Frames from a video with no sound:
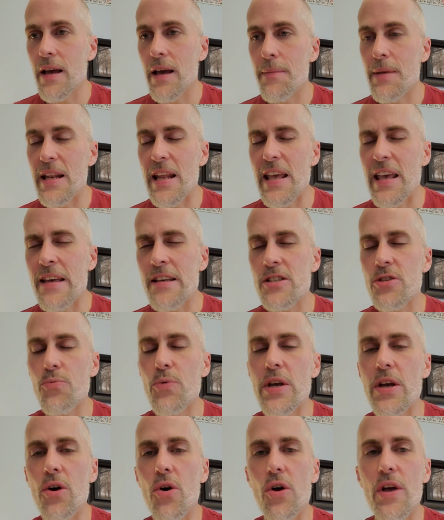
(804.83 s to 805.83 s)
I mean,
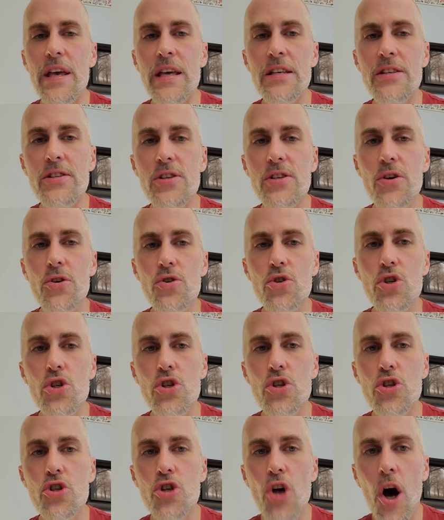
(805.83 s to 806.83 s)
Israel is
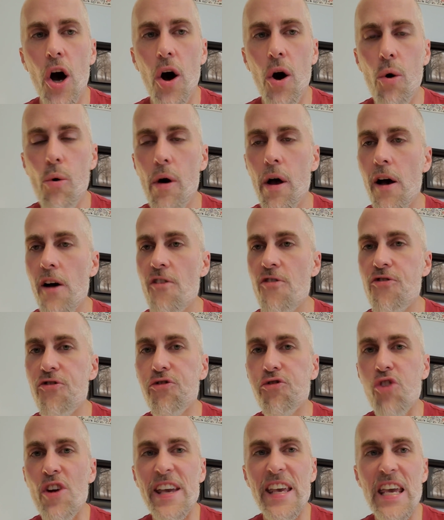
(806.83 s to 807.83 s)
so
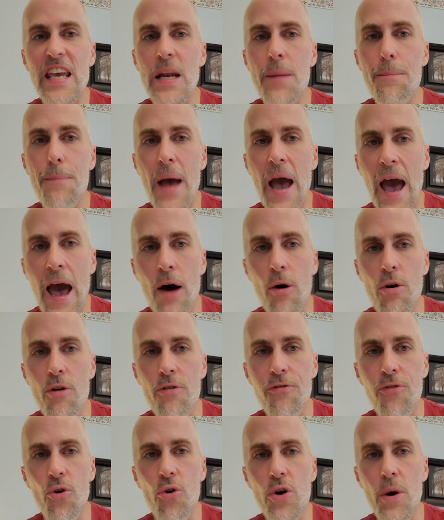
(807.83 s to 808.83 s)
freaking
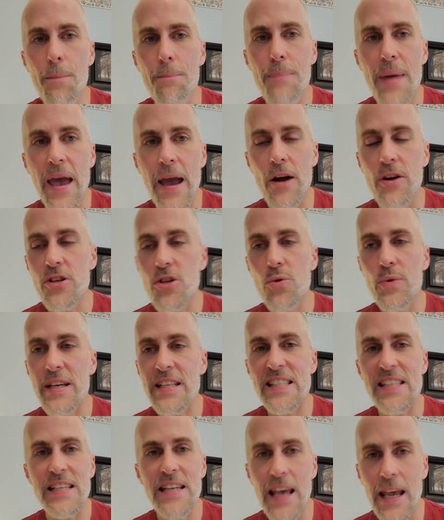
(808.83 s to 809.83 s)
powerful compared to
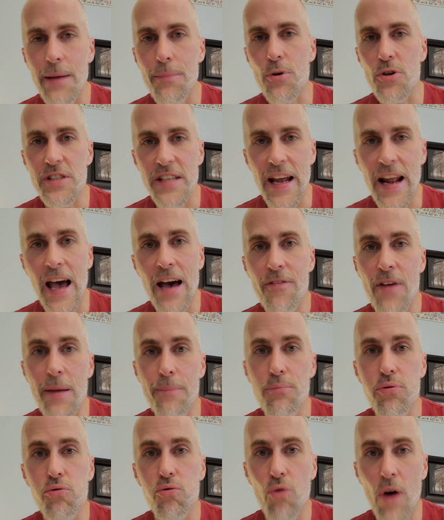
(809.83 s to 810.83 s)
its neighbors that have a
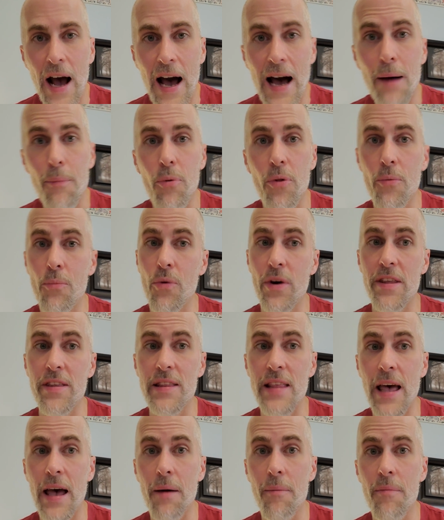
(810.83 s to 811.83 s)
problem with
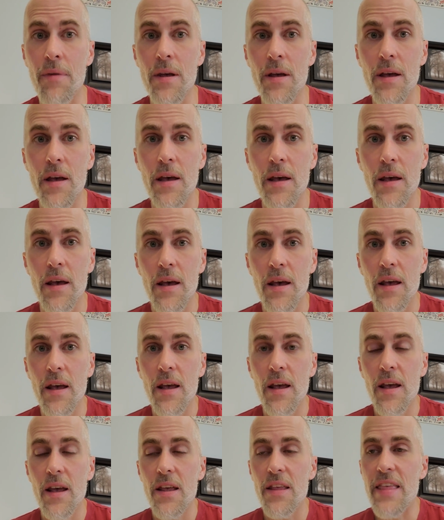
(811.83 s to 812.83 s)
them
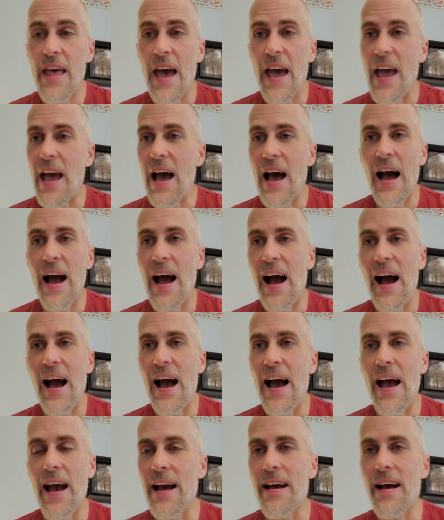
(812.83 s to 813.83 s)
that
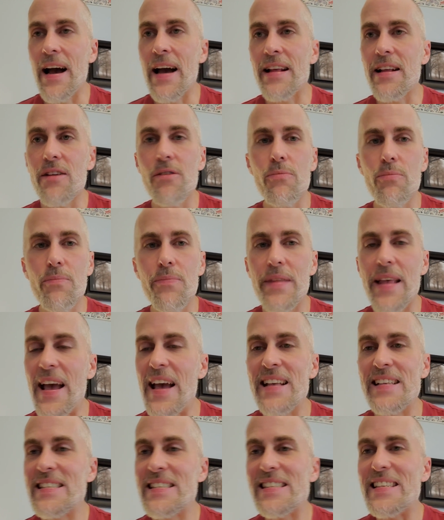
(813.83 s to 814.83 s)
I, I, I
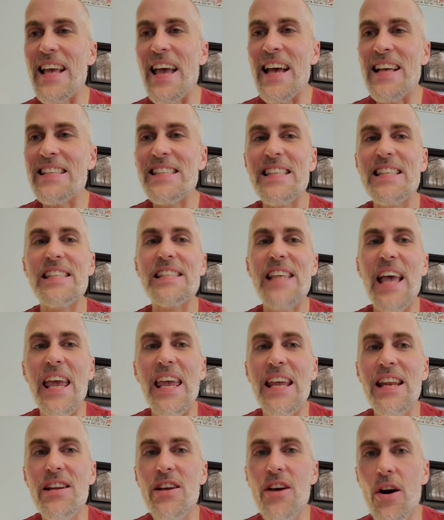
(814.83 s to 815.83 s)
as as the
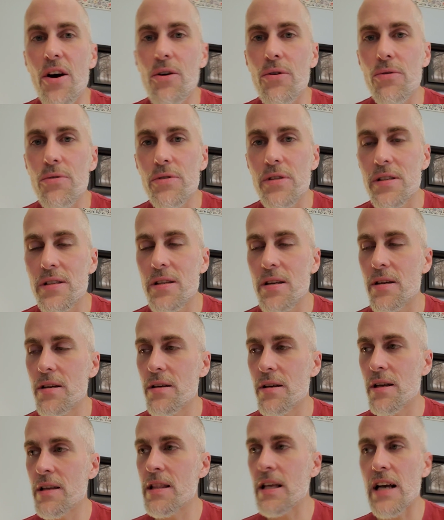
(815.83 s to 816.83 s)
saying goes
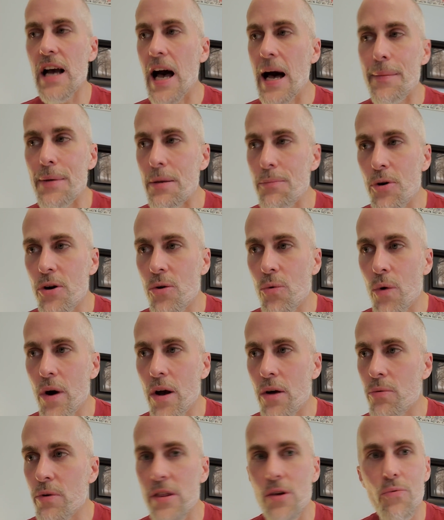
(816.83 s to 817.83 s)
in the comic book
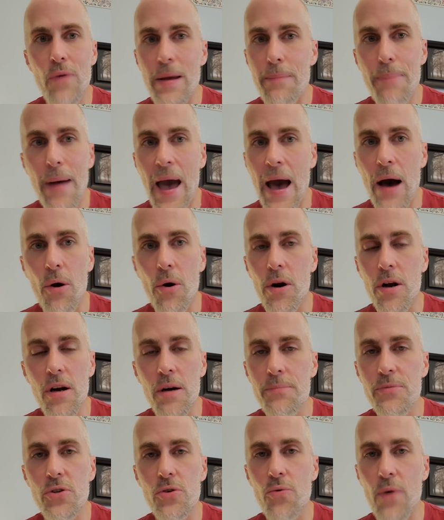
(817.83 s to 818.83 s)
world with great power
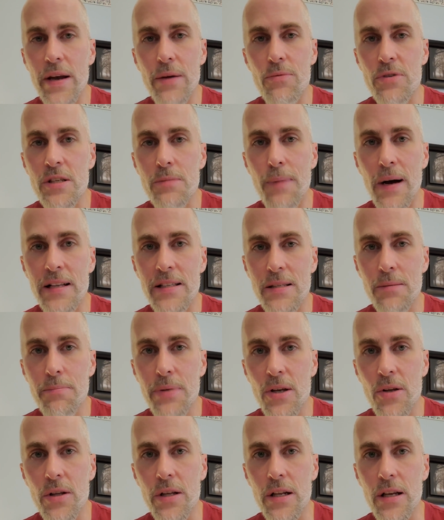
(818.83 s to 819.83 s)
comes great
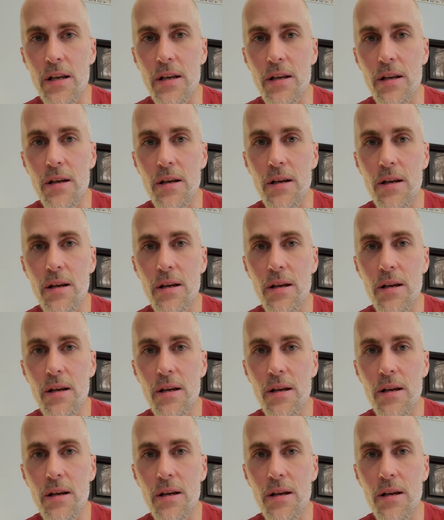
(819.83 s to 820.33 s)
responsibility